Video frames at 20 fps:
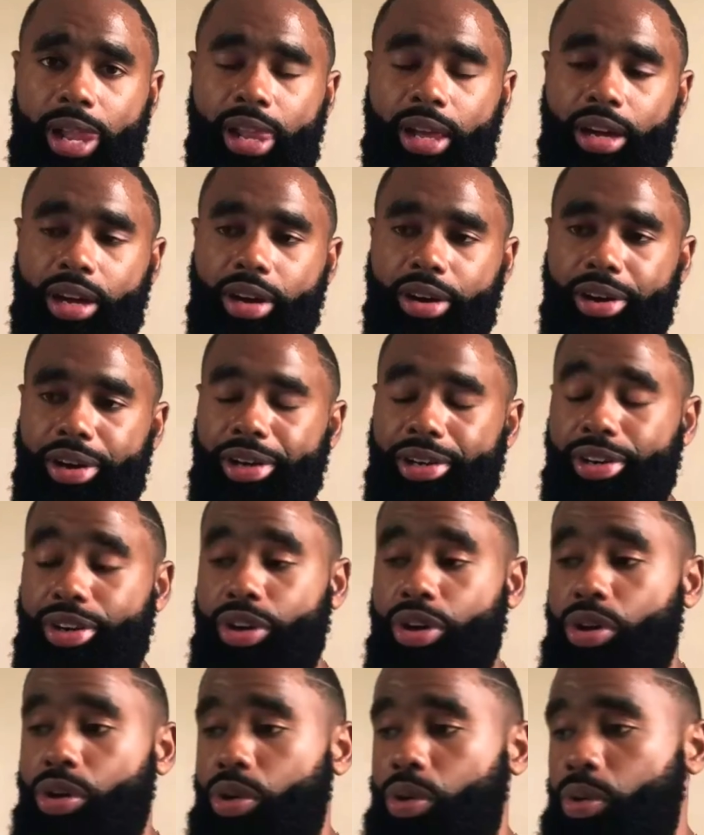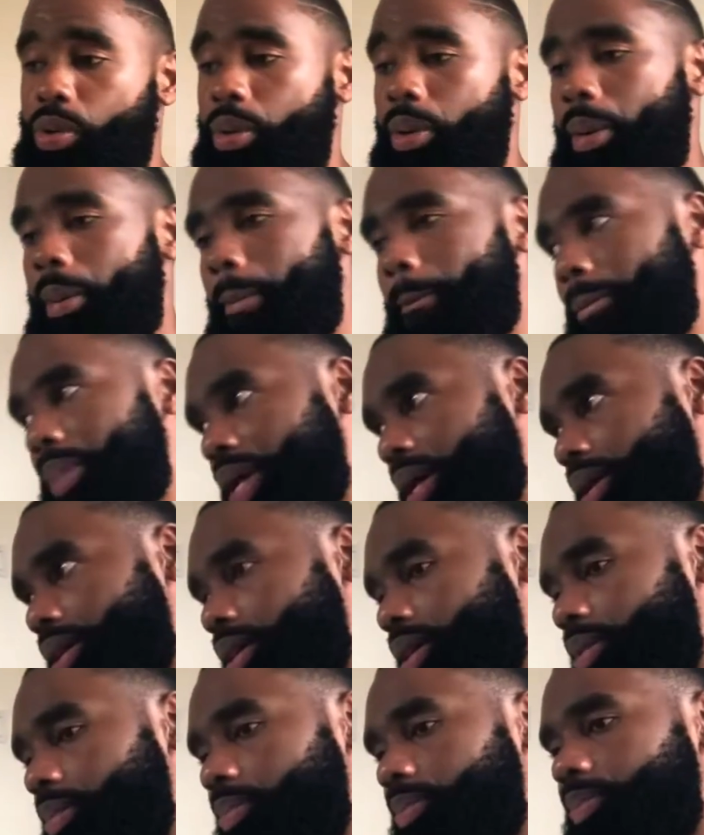Alright, now
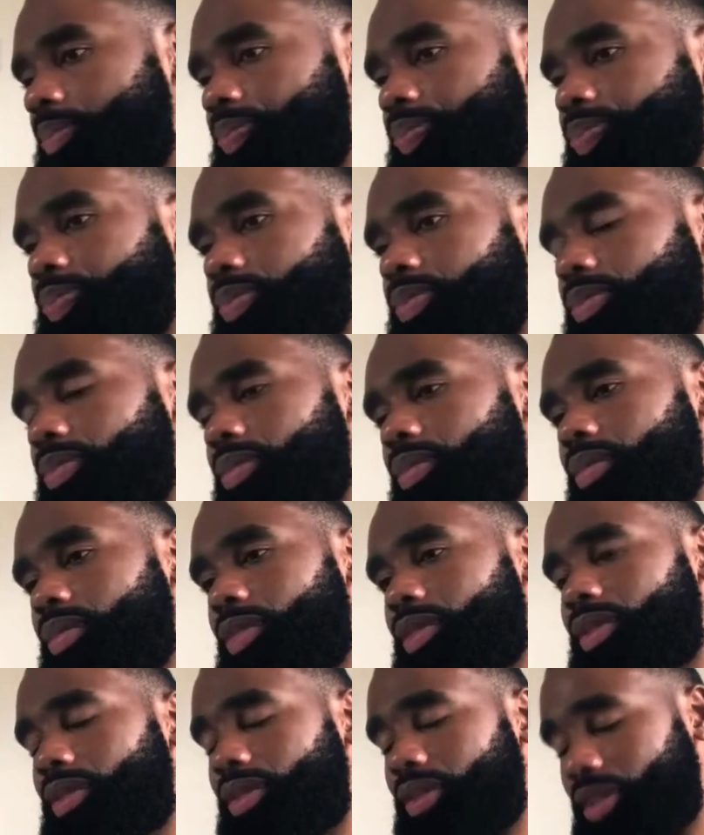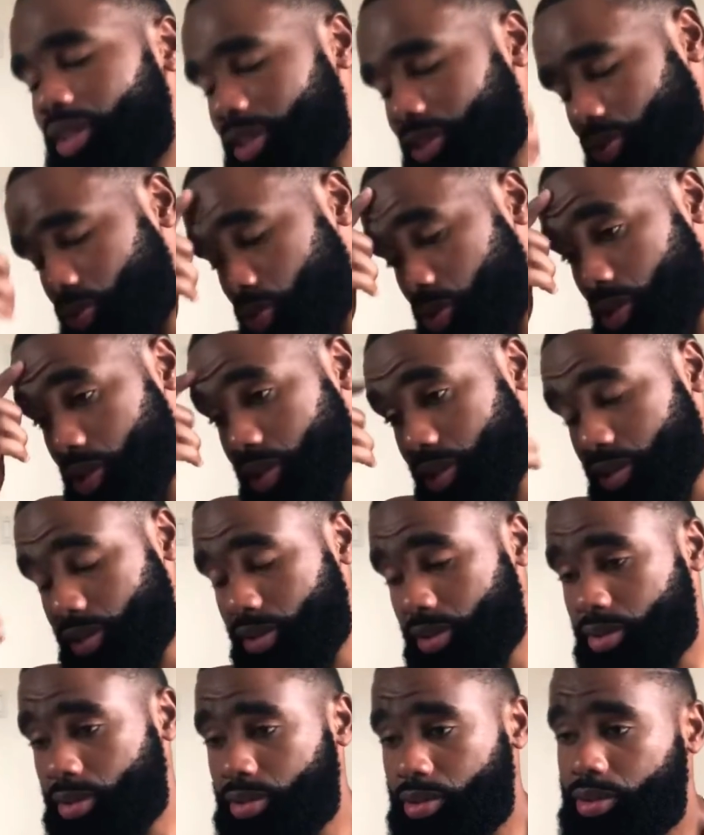makeup. This
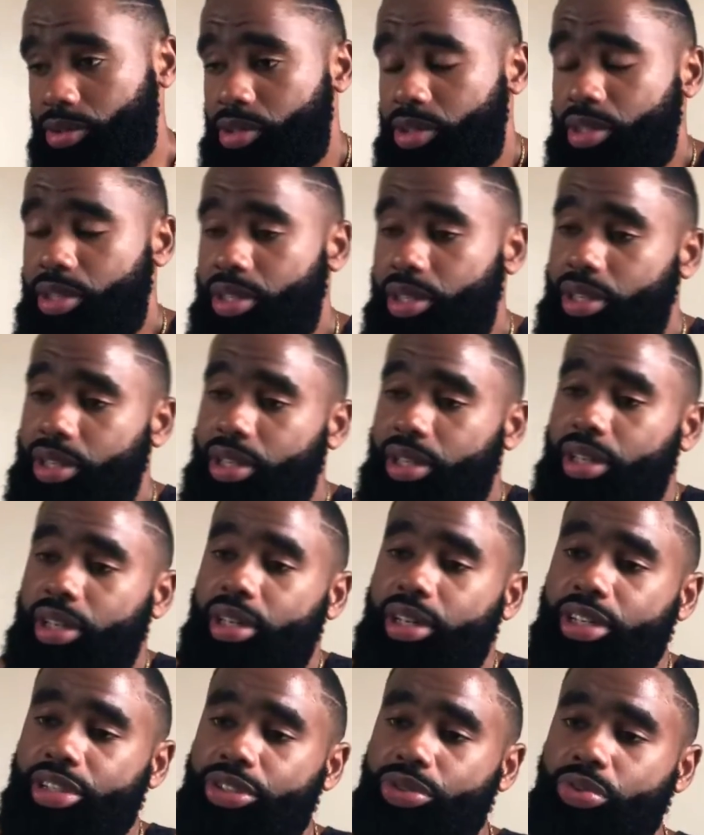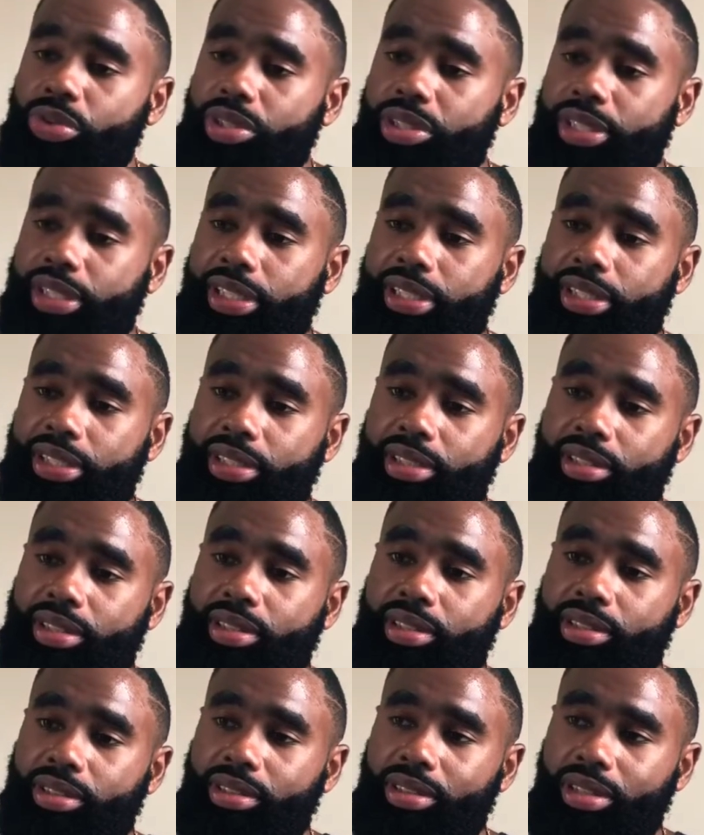one
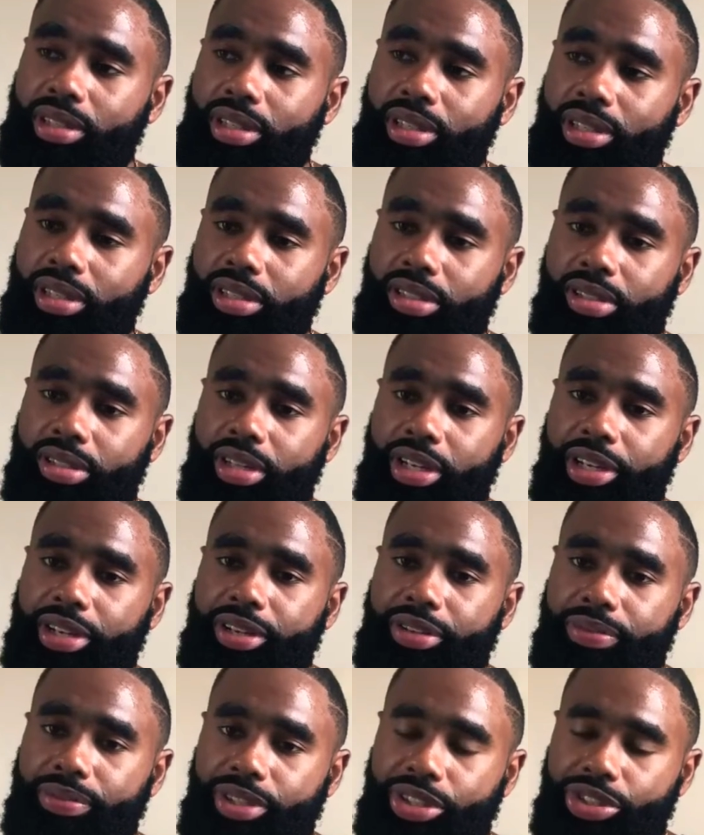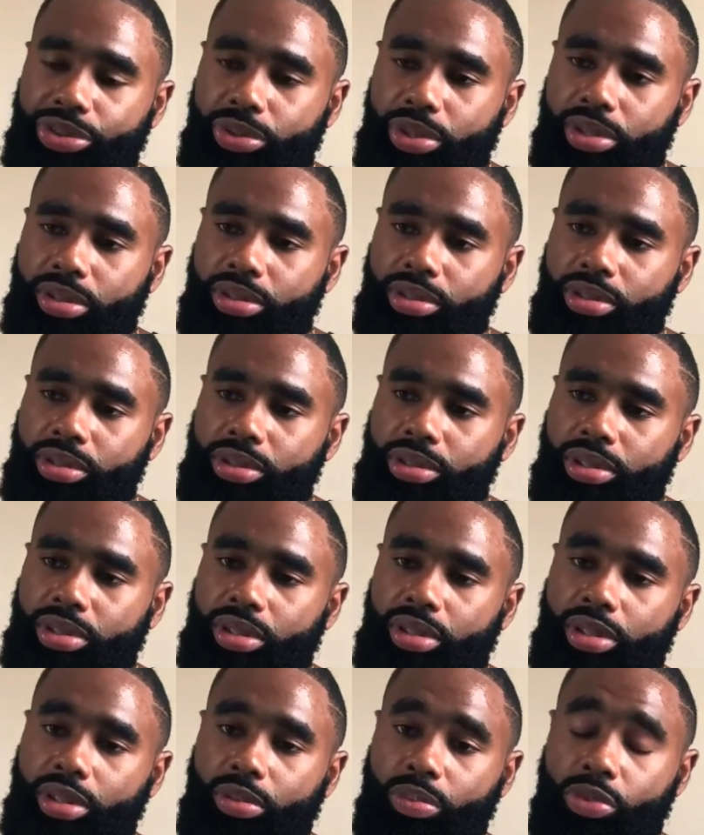is a little individual.
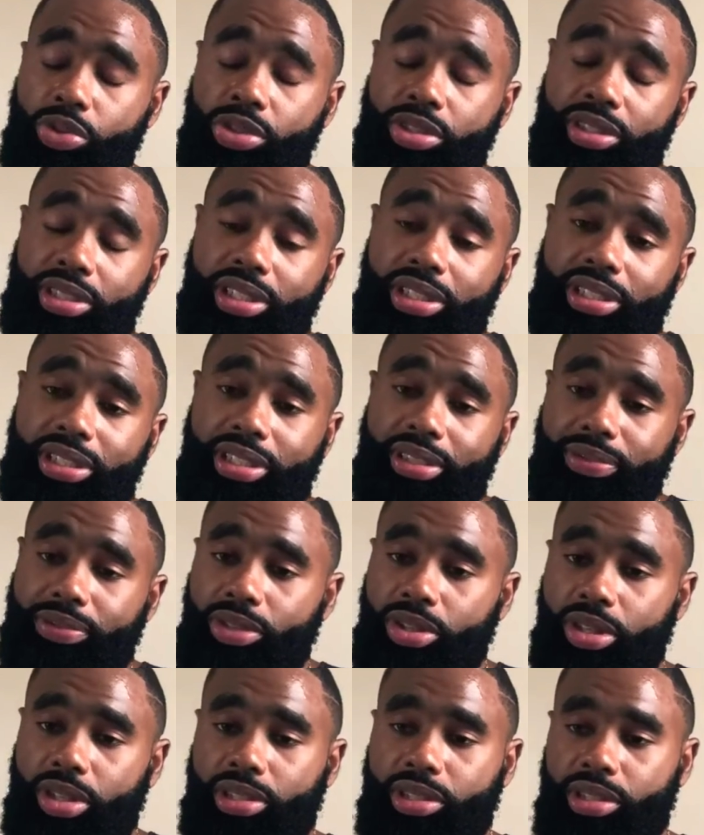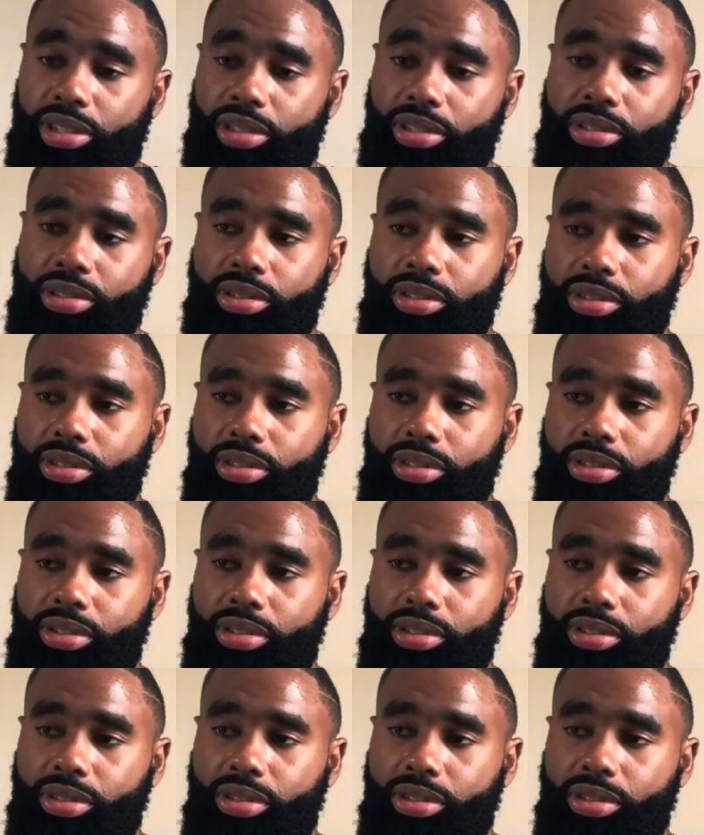Most guys I've talked to